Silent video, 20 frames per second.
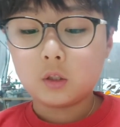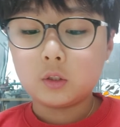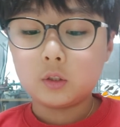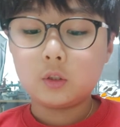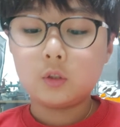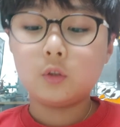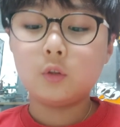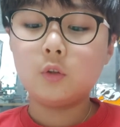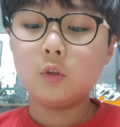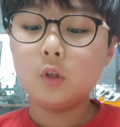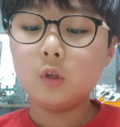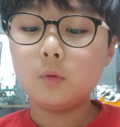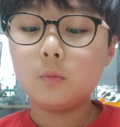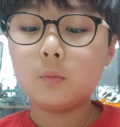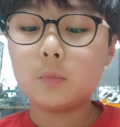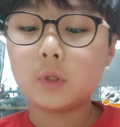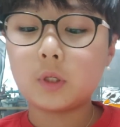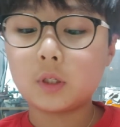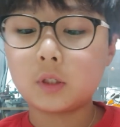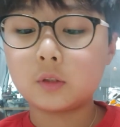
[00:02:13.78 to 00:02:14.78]

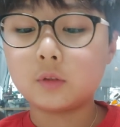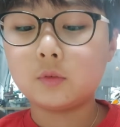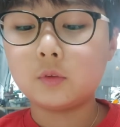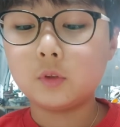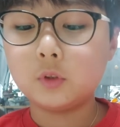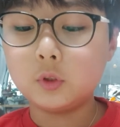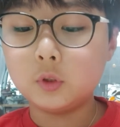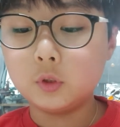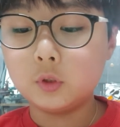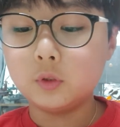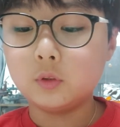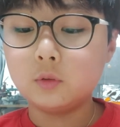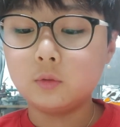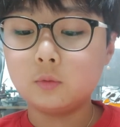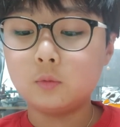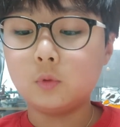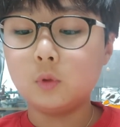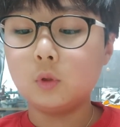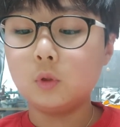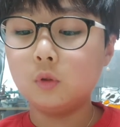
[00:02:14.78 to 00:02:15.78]
You mean you
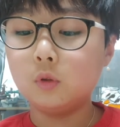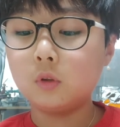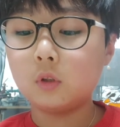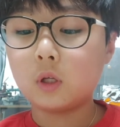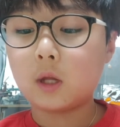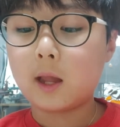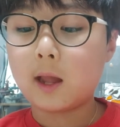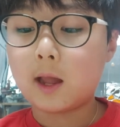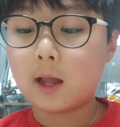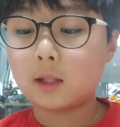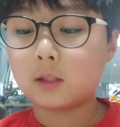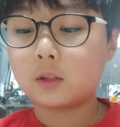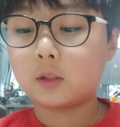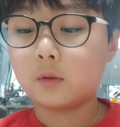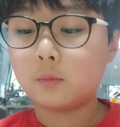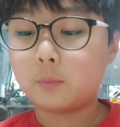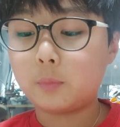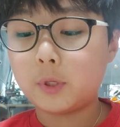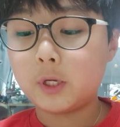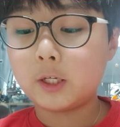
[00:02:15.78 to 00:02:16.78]
look at
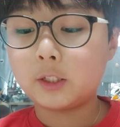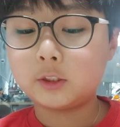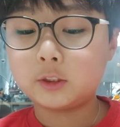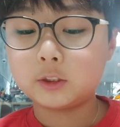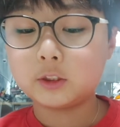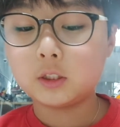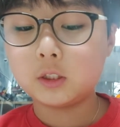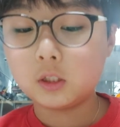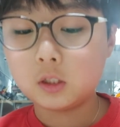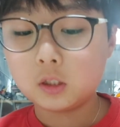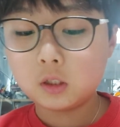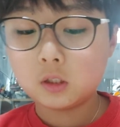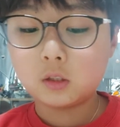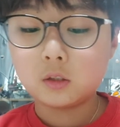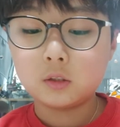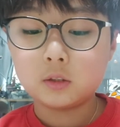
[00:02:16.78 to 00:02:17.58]
the picture?